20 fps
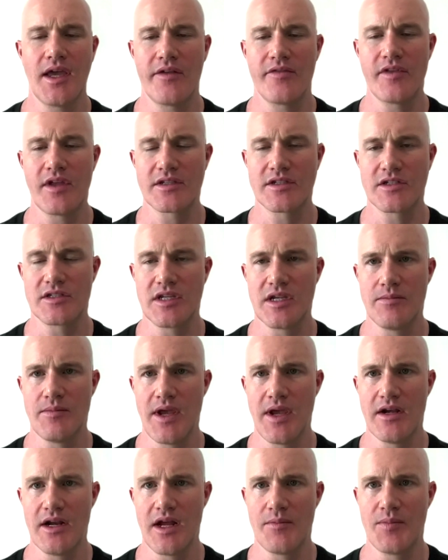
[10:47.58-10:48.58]
head of the SEC
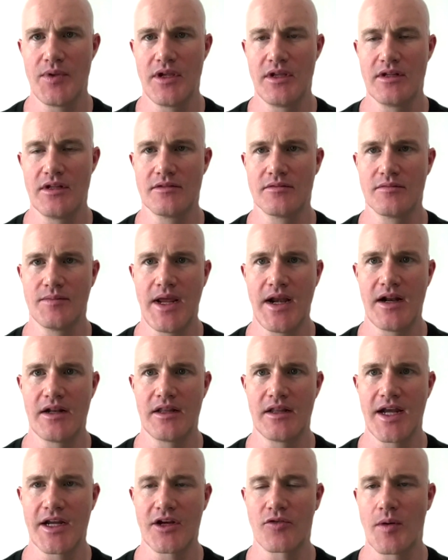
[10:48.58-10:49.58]
may not
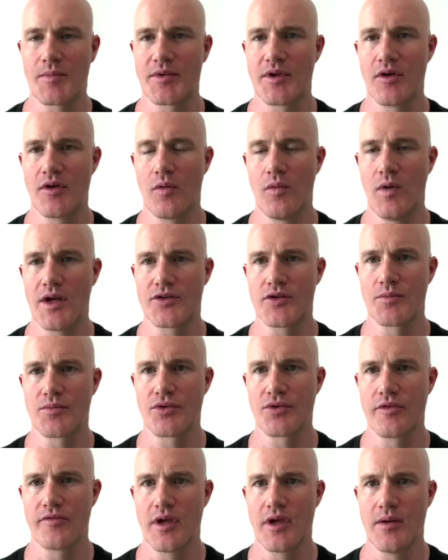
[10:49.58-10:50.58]
like crypto or want to
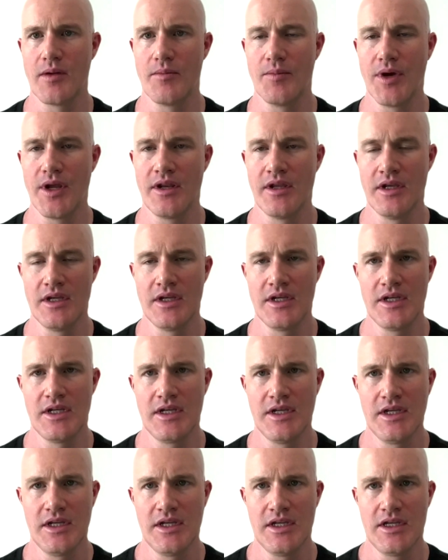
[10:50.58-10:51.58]
approve them, but
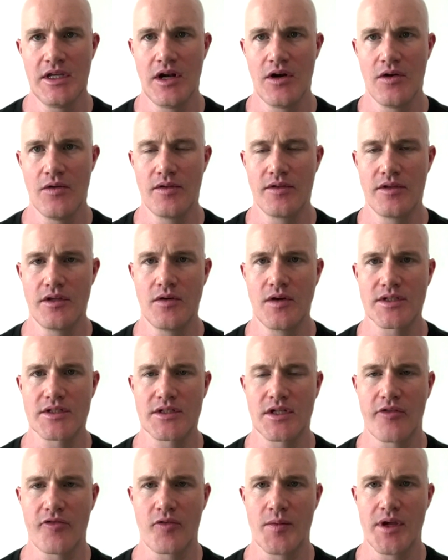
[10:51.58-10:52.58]
you know, the U.S.
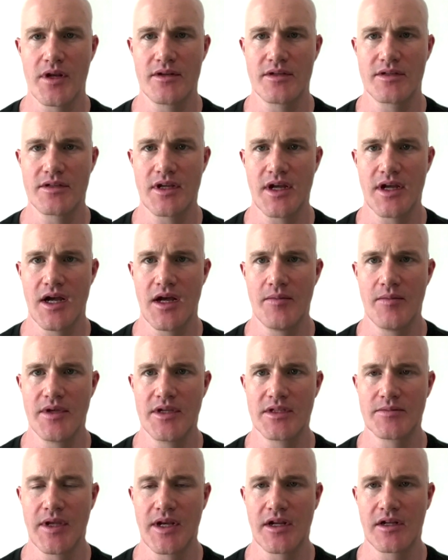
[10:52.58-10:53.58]
government
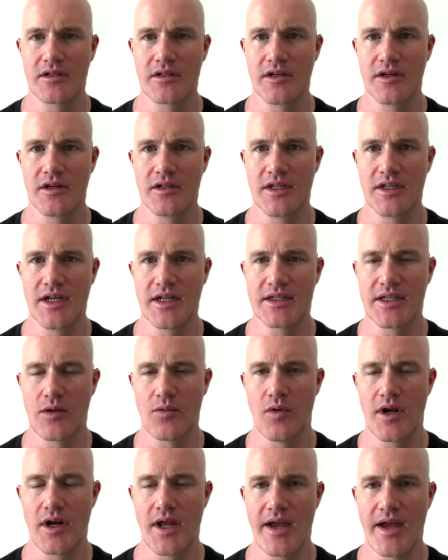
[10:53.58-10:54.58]
has made it clear that they
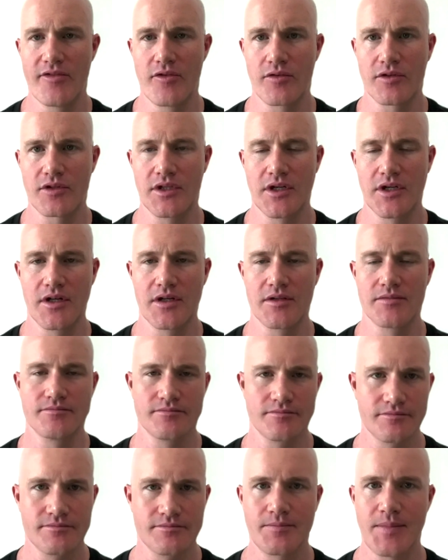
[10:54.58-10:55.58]
want to have a clear
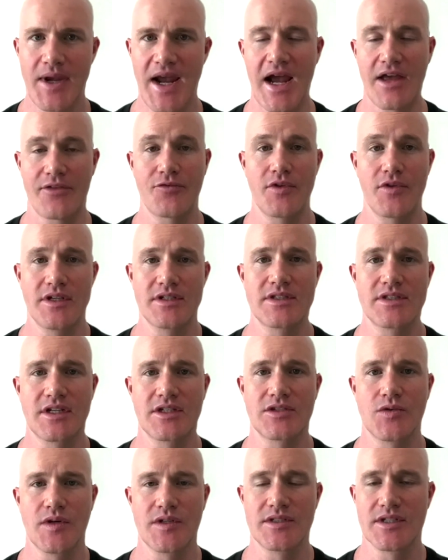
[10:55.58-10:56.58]
path for these
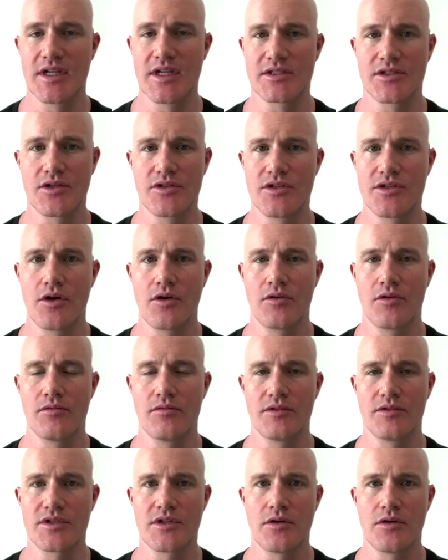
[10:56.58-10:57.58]
things to exist. There's no
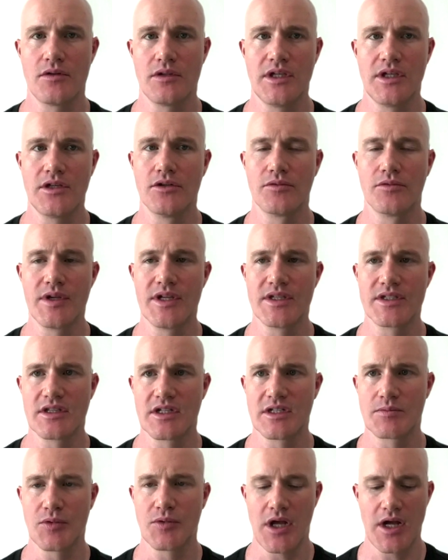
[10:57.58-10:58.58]
legal reason
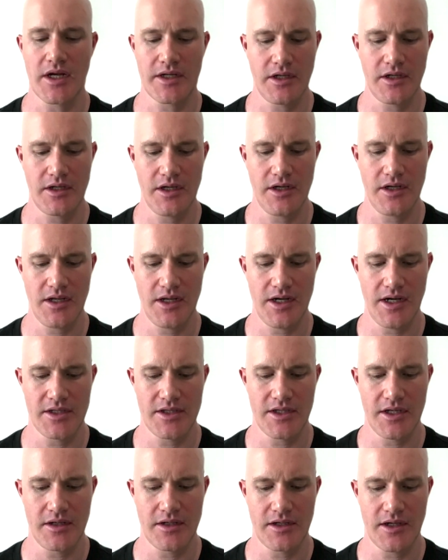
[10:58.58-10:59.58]
that's blocking it, and I
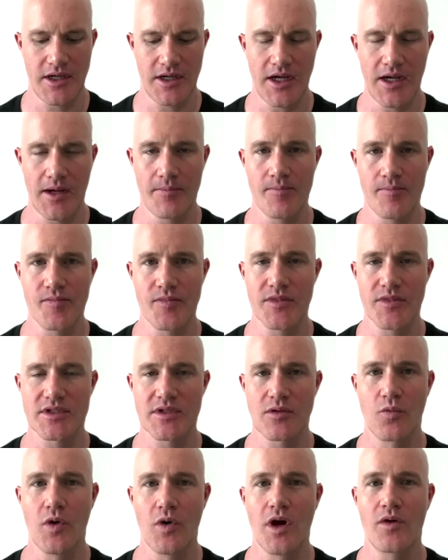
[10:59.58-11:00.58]
think
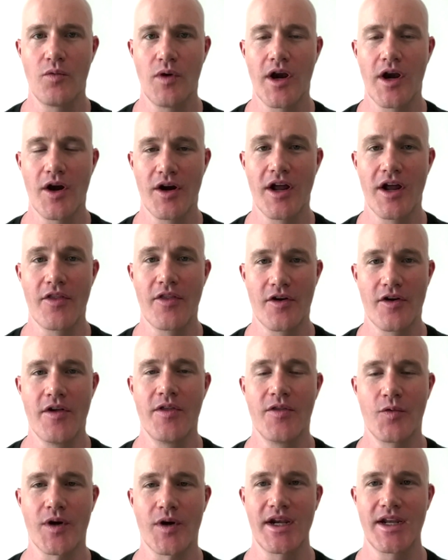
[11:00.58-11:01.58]
one way or another,
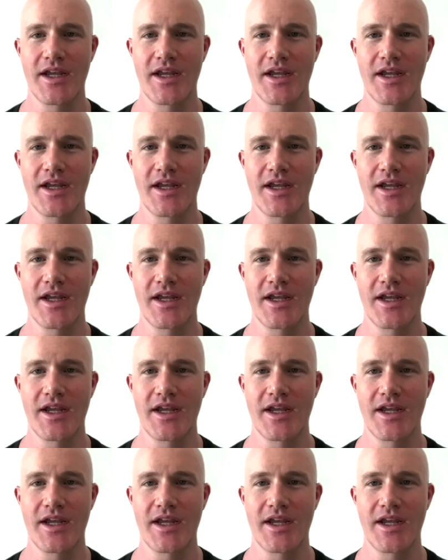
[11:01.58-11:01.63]
we're